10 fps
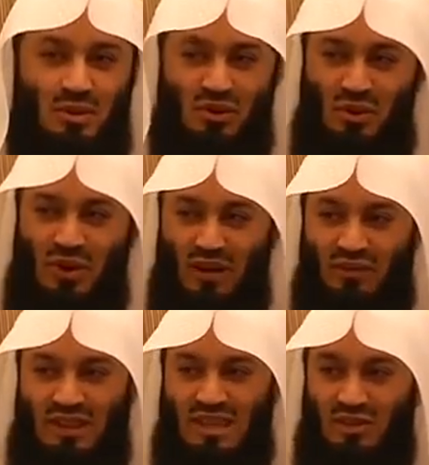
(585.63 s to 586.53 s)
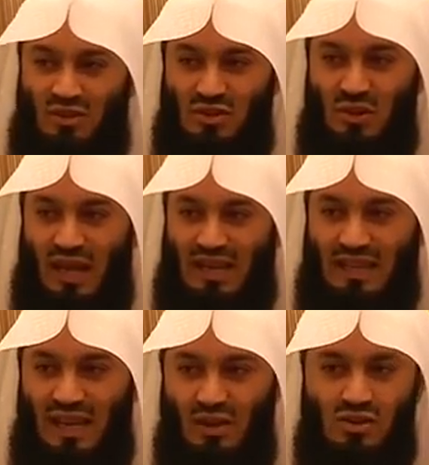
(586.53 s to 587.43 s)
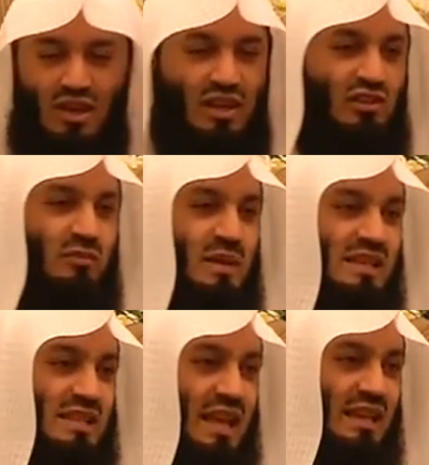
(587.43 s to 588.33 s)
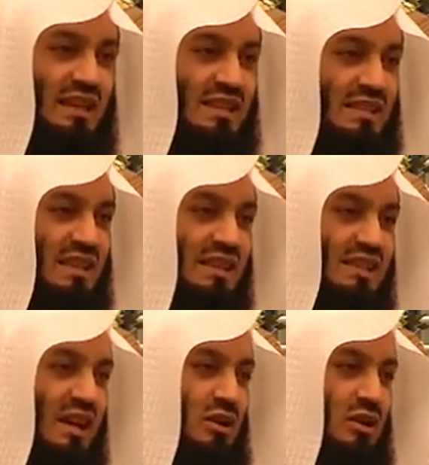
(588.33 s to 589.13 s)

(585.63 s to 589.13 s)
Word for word: you know everything because you like the house, you've been staying in this, in this